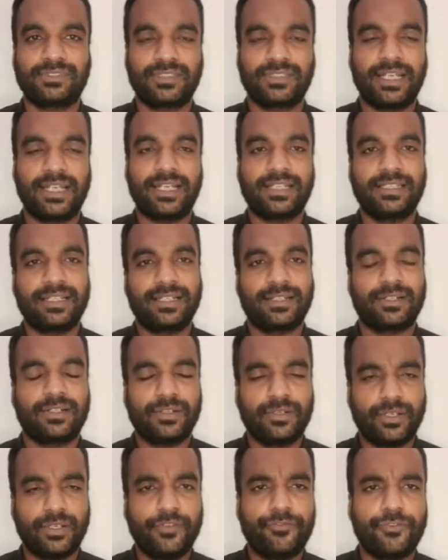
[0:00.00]
And
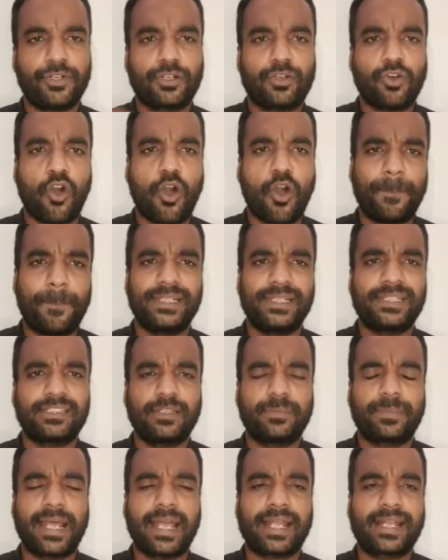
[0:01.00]
if you are opening the
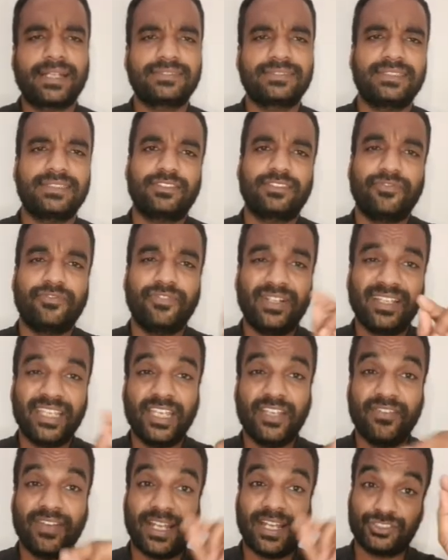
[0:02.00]
brackets, it will
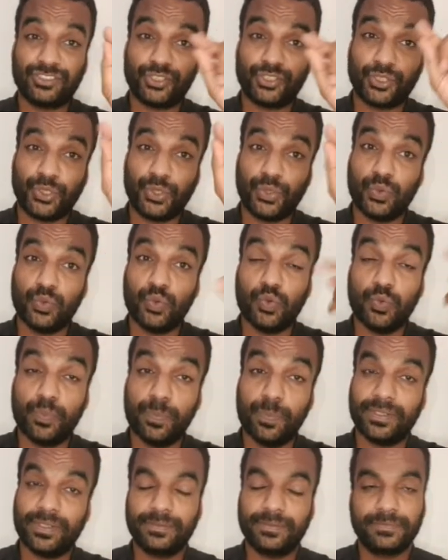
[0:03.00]
give s cube,
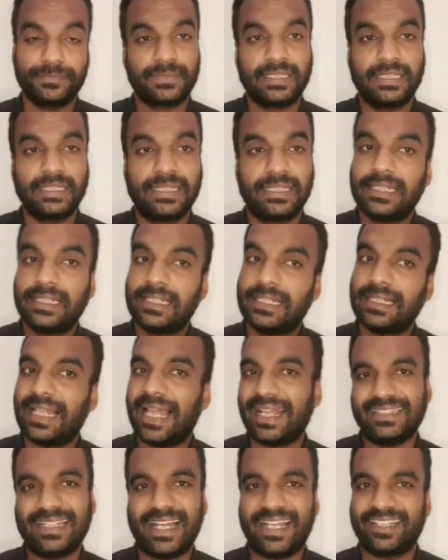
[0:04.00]

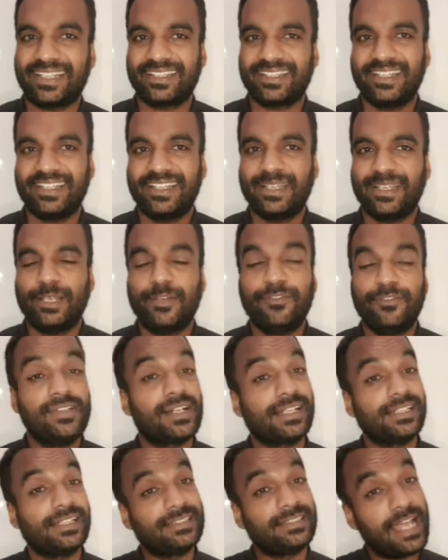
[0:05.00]
like that. If
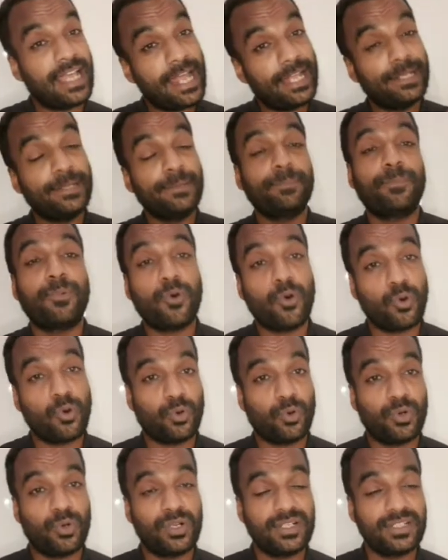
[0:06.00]
there is n
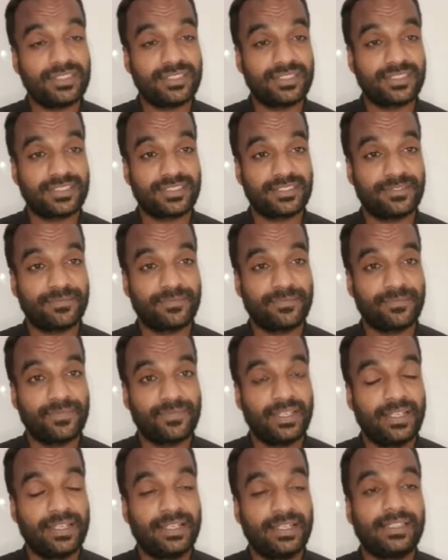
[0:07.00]
poles,
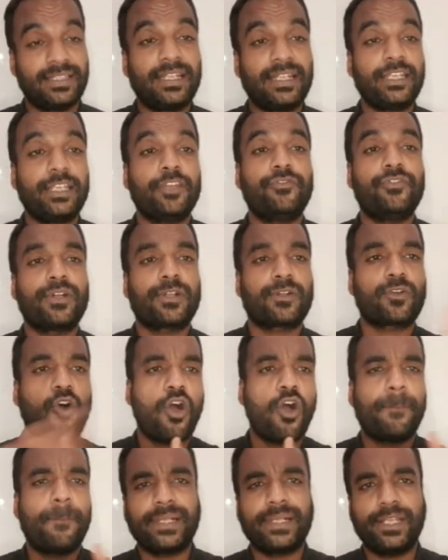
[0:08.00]
then if you are
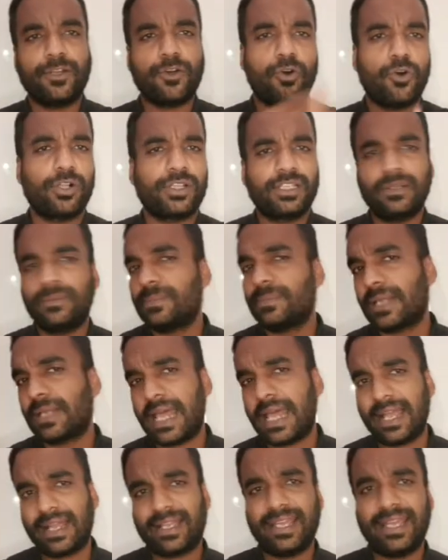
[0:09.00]
opening all the
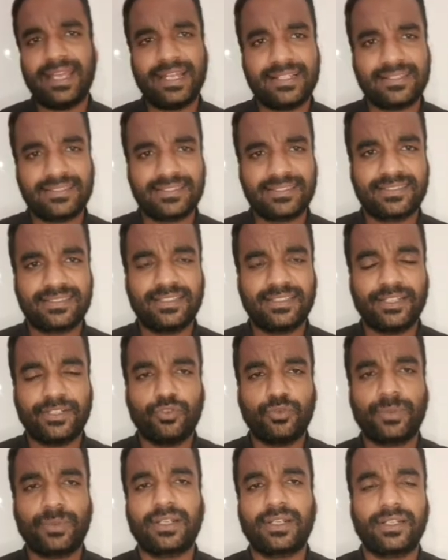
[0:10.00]
brackets, the
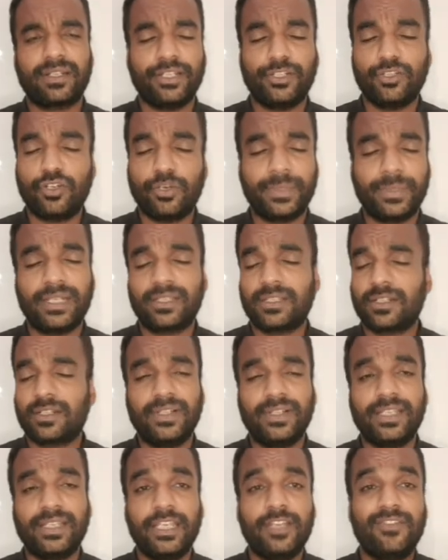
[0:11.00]
denominator
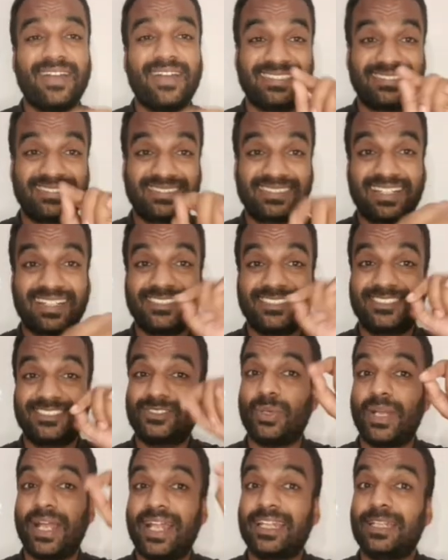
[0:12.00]
will give s raised
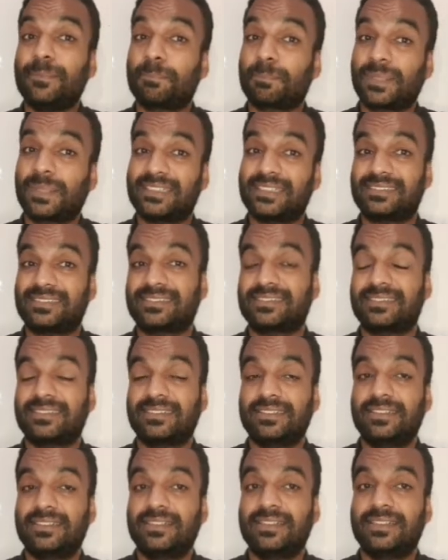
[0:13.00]
to n plus
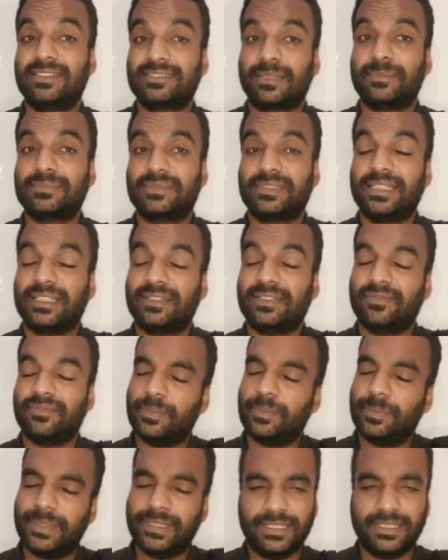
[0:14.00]
something
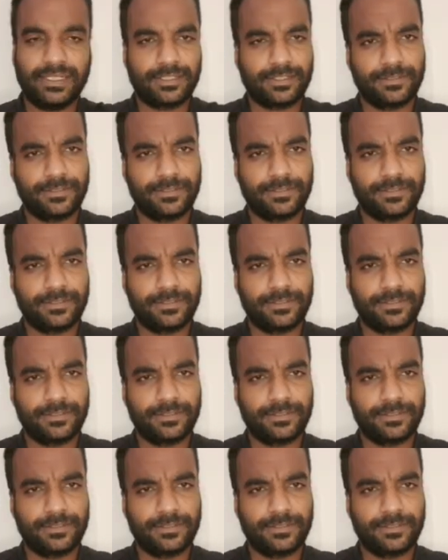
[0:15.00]
will be there.